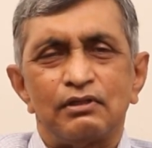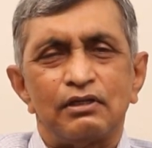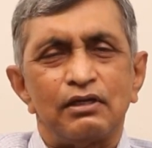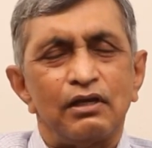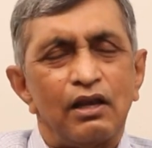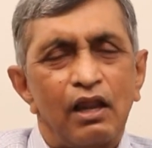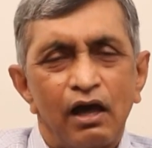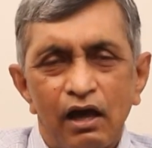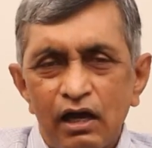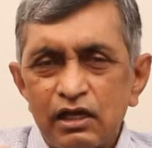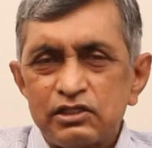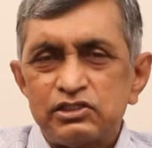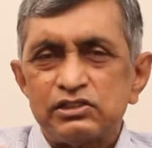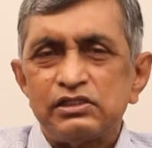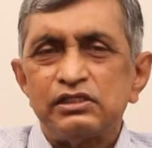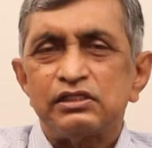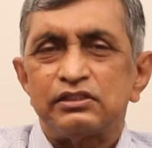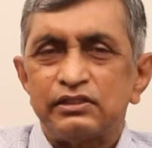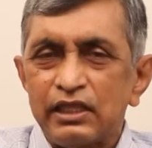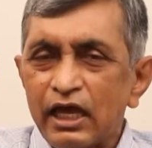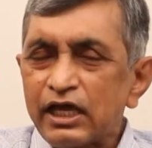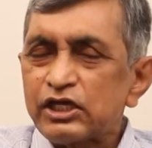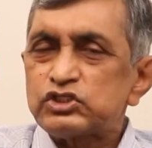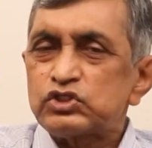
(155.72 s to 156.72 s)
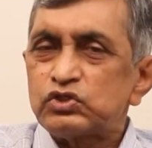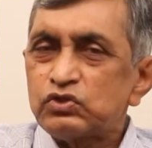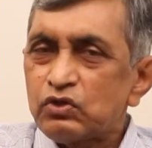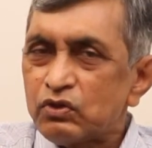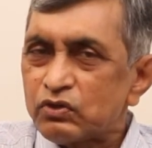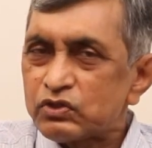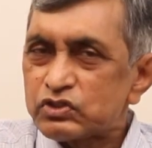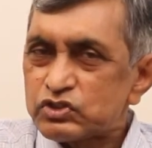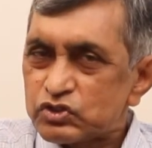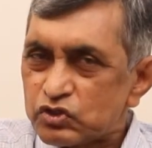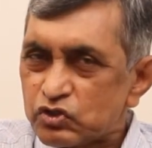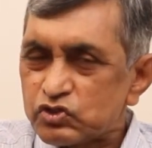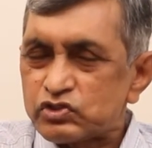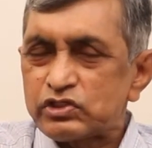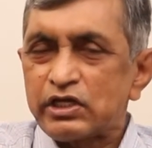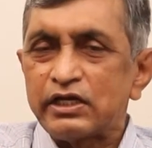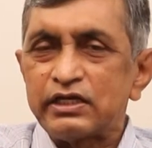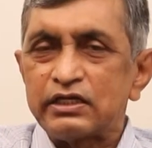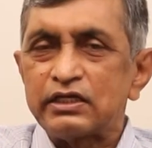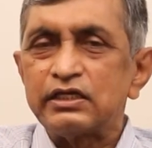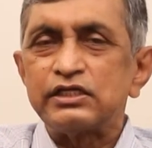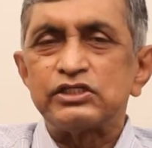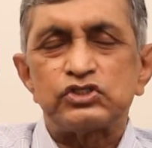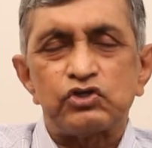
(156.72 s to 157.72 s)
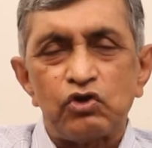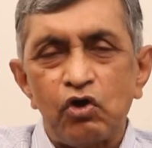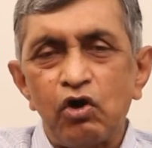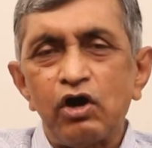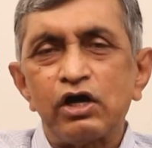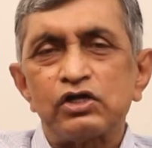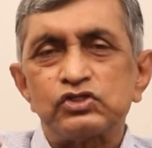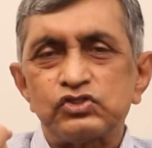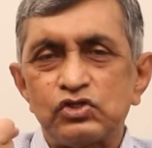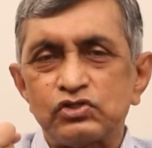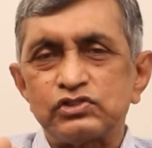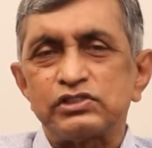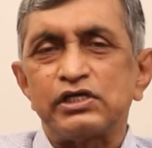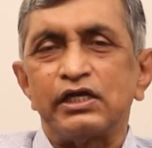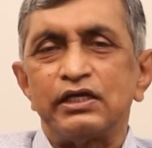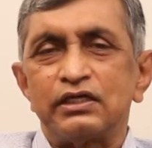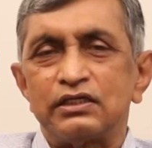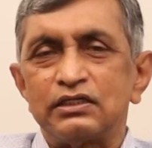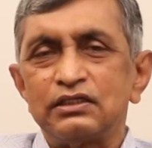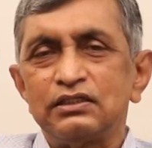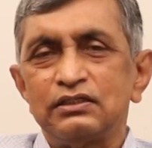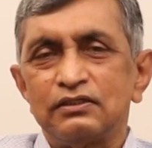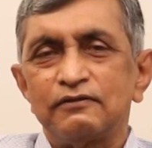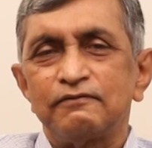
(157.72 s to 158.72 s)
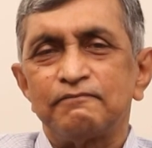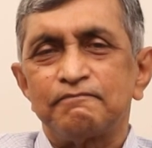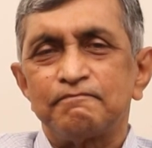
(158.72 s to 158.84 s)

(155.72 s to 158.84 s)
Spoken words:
Largely thanks to our society, a strong society,